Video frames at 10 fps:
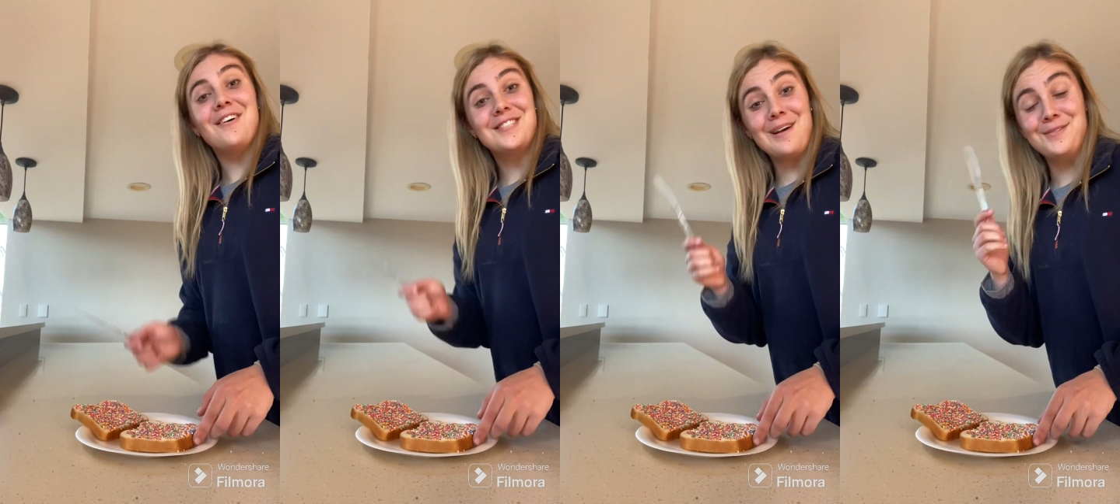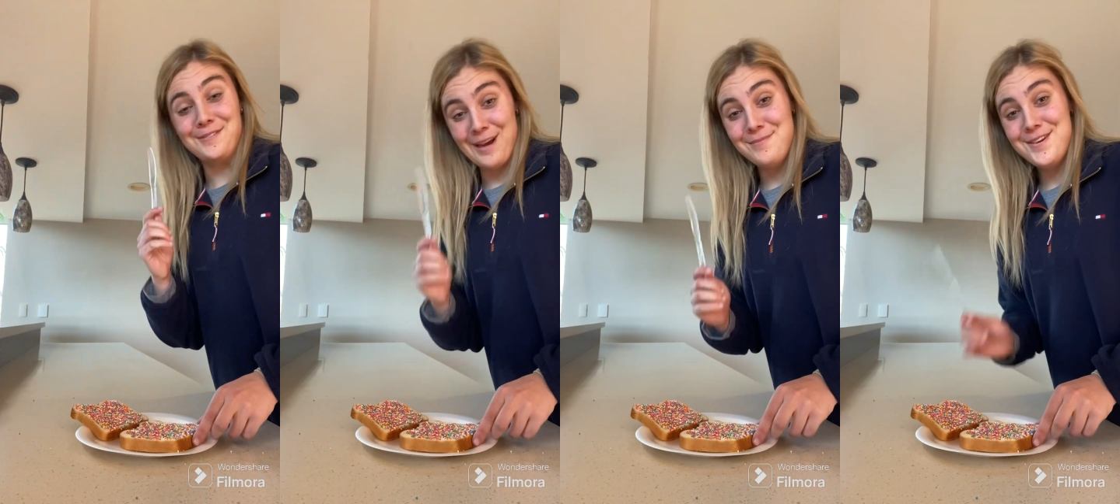it's time to
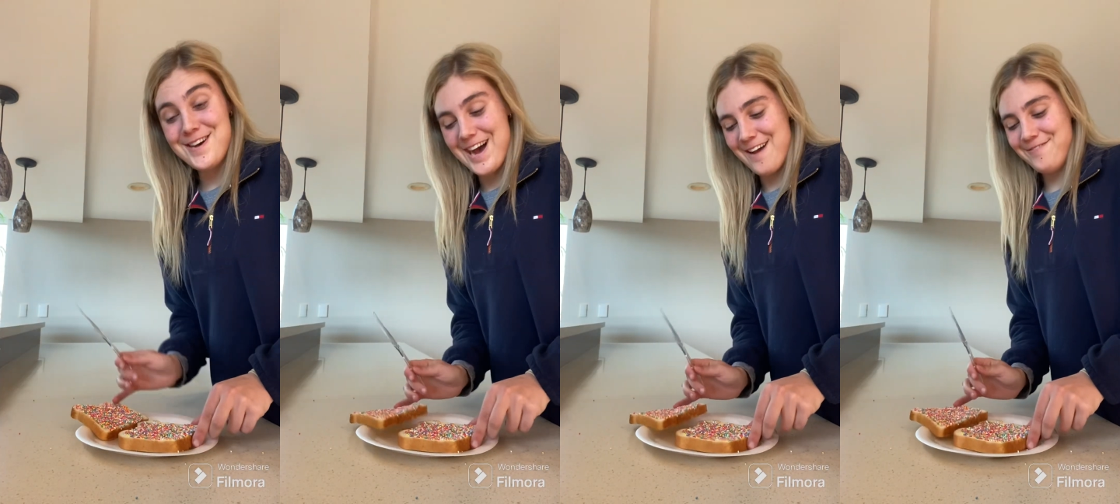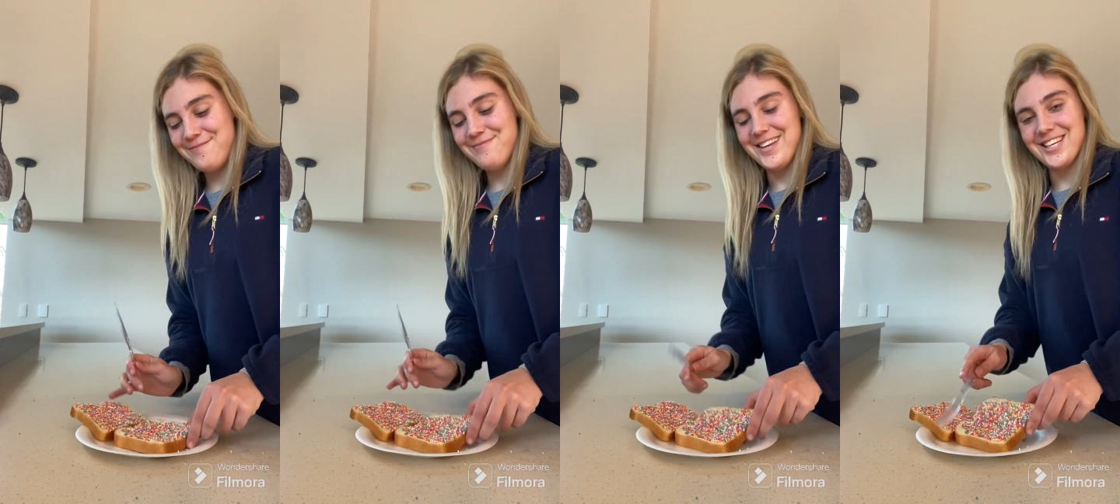grab your knife
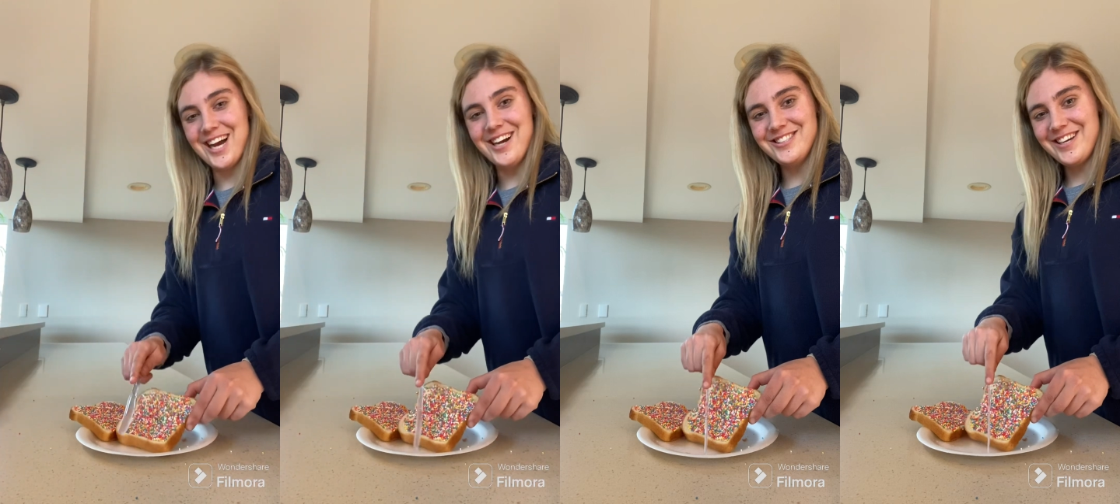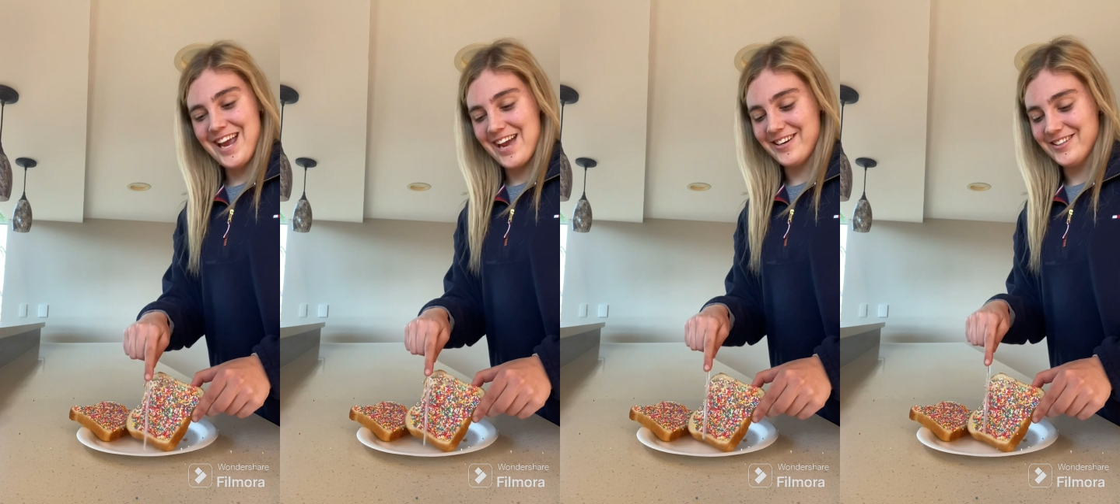and cut
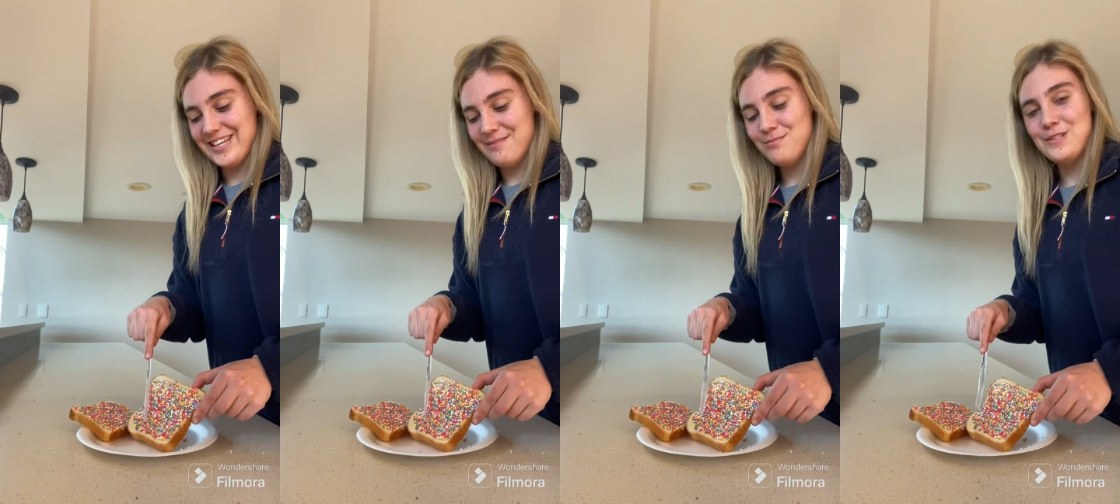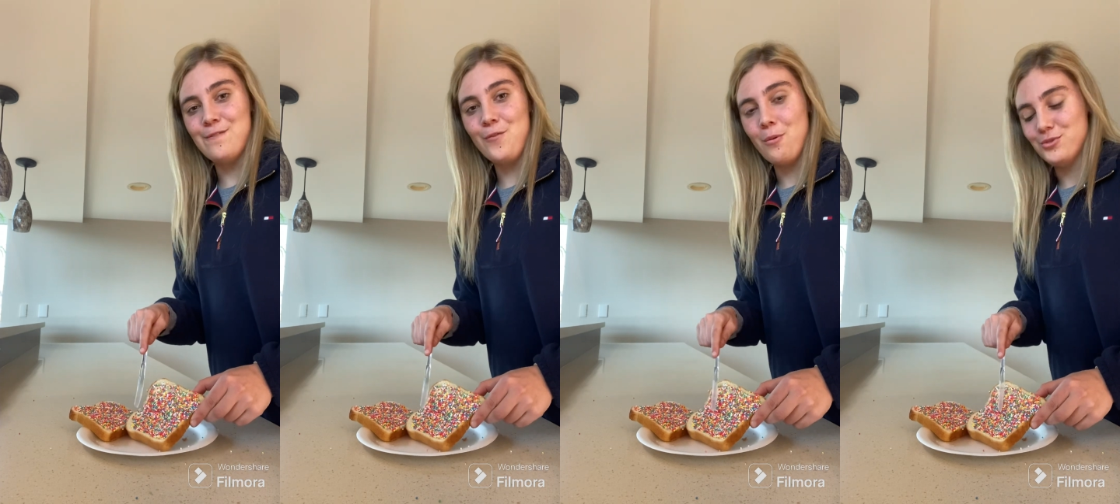diagonally to
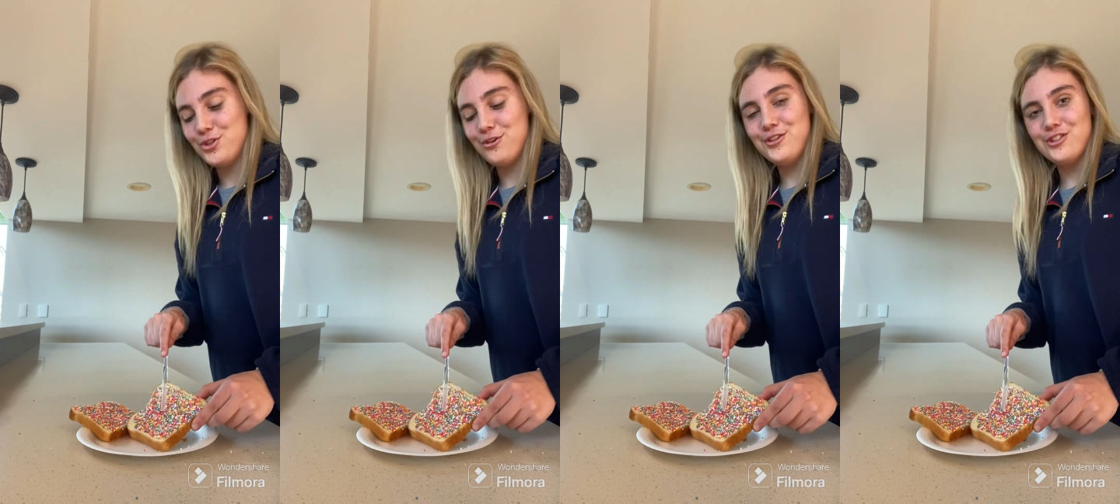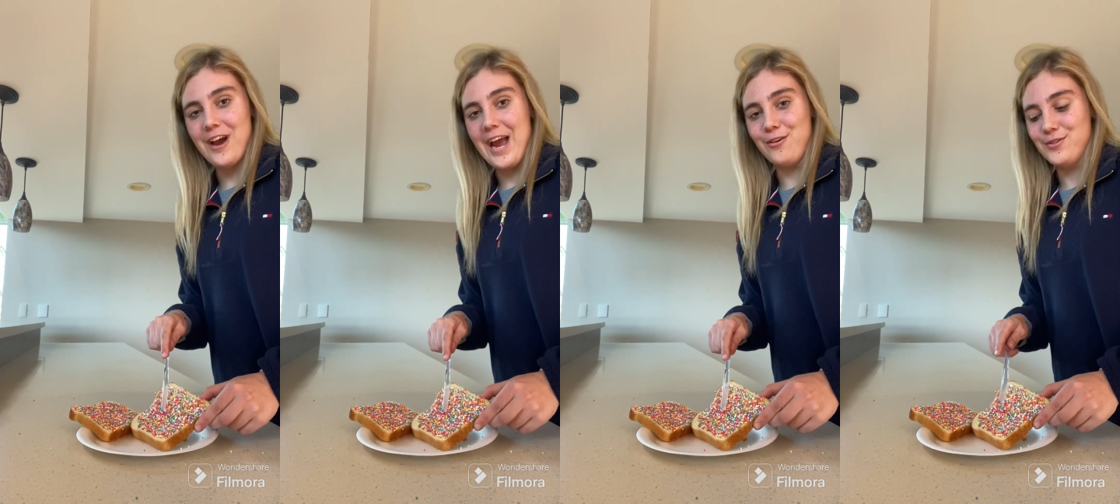form 2
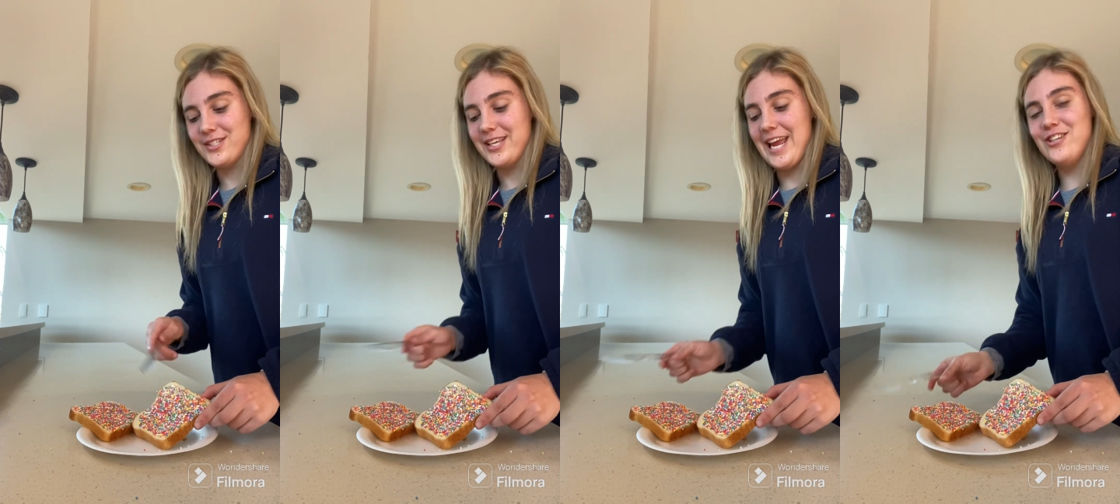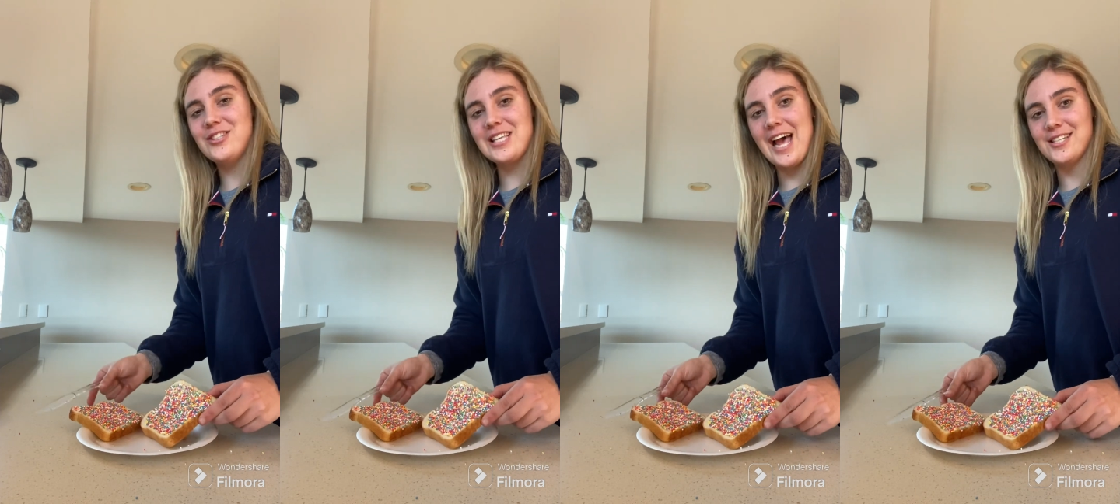triangles on each
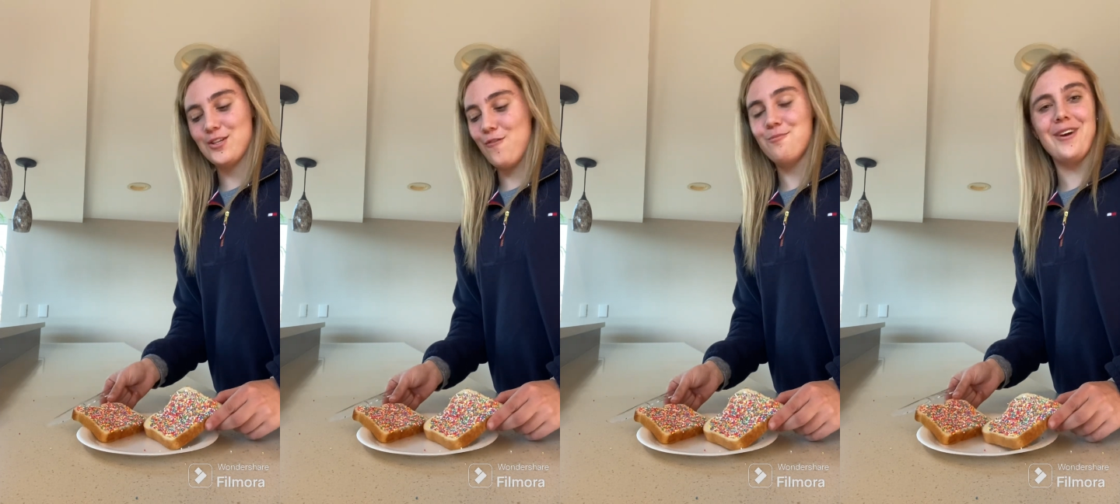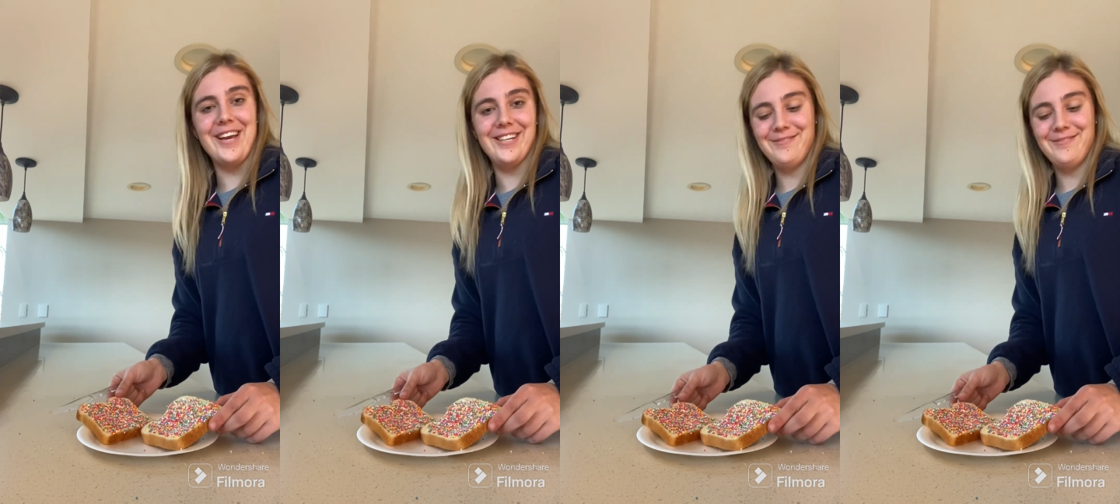slice of bread.